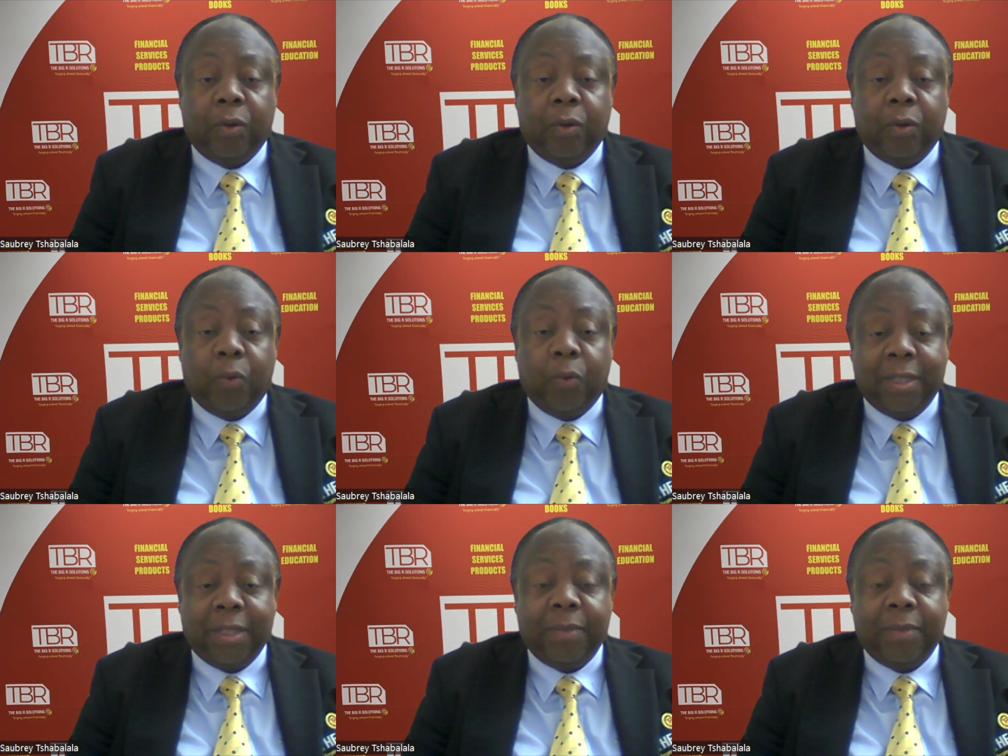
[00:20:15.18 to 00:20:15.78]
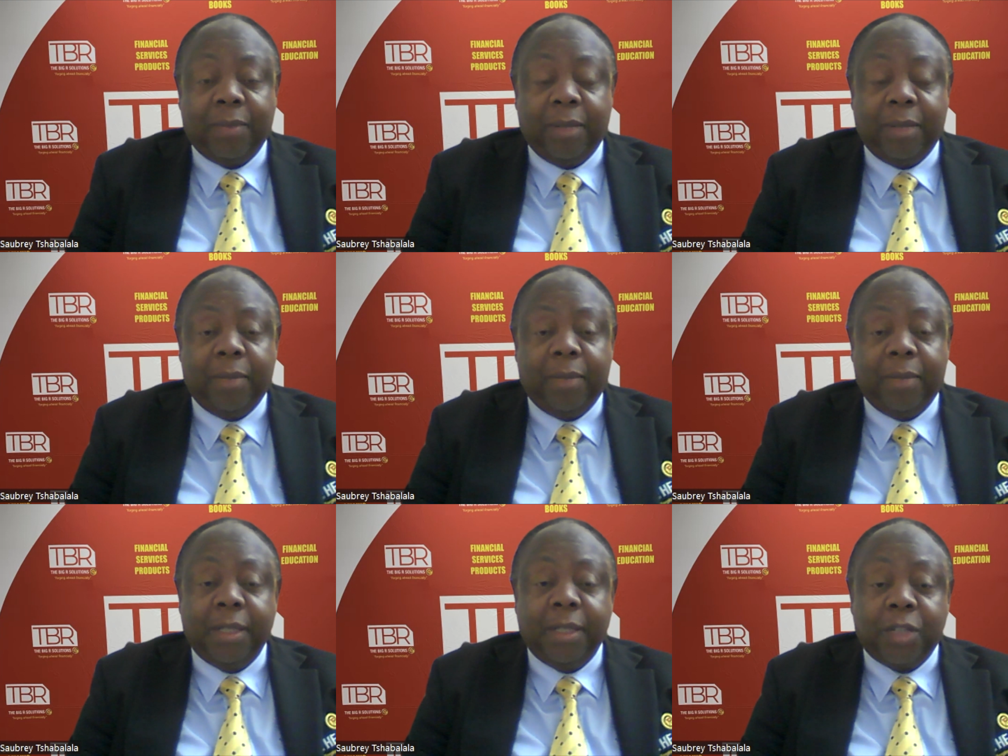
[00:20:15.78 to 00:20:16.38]
WhatsApp
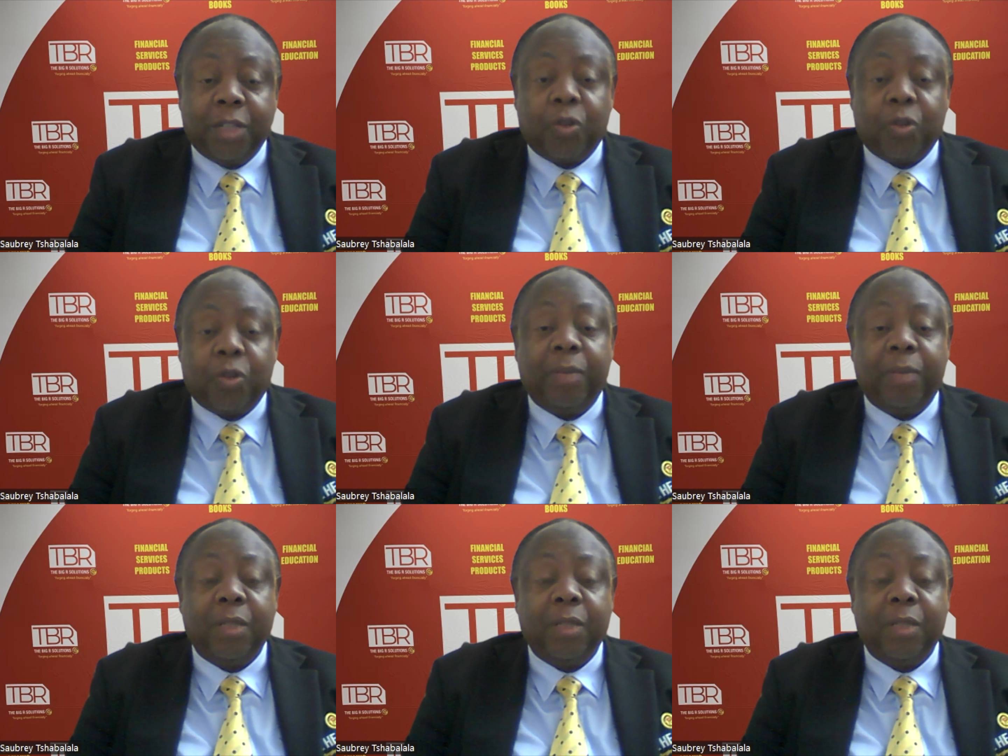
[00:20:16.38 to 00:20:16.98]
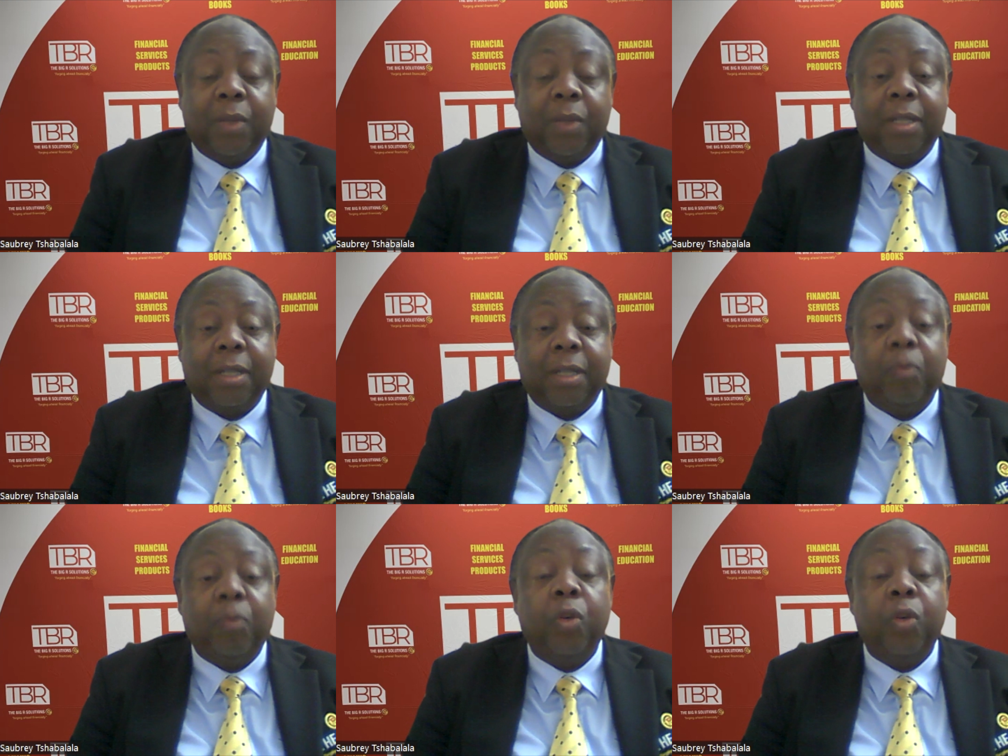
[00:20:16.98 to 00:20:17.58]
number. Just drop us a WhatsApp,
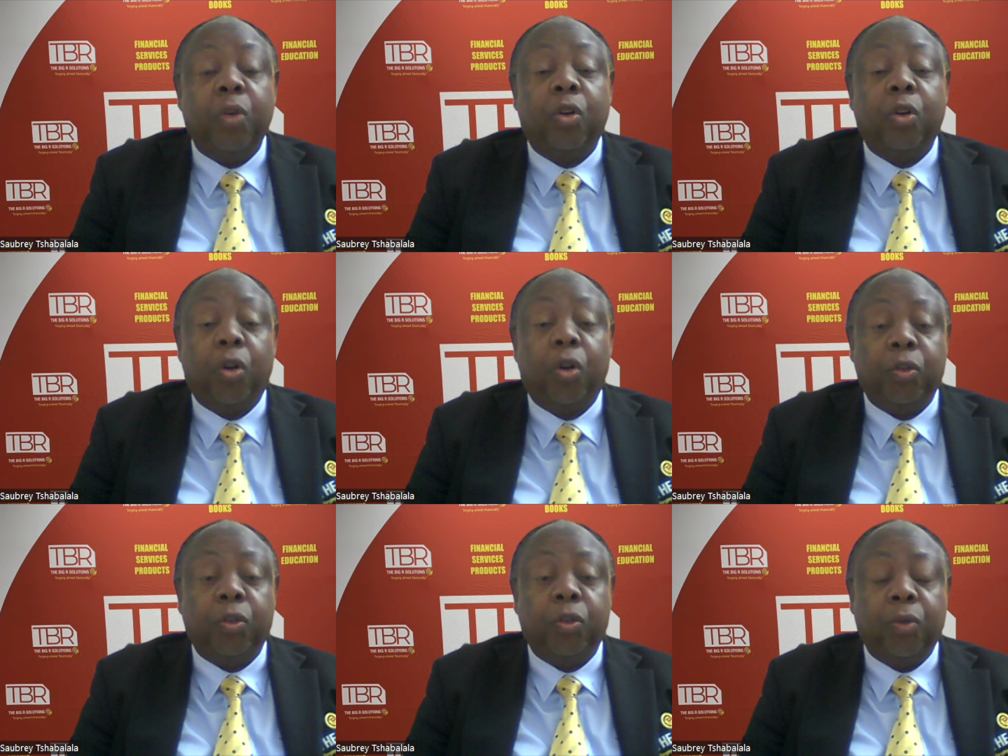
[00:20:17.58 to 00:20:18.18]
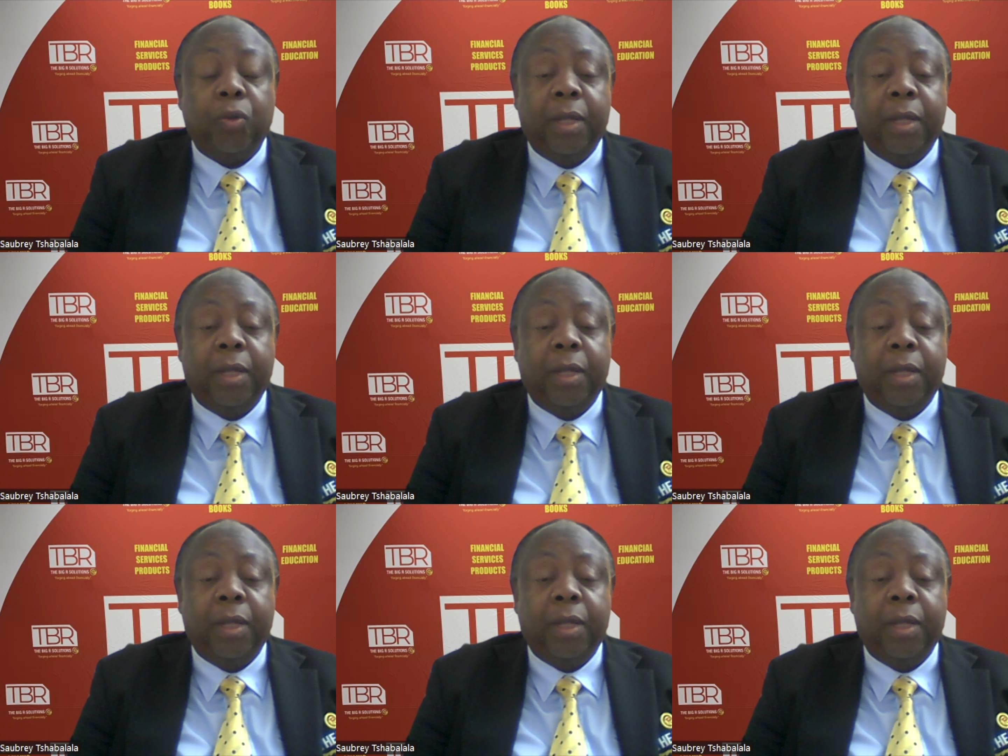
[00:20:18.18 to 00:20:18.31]
we'll call you.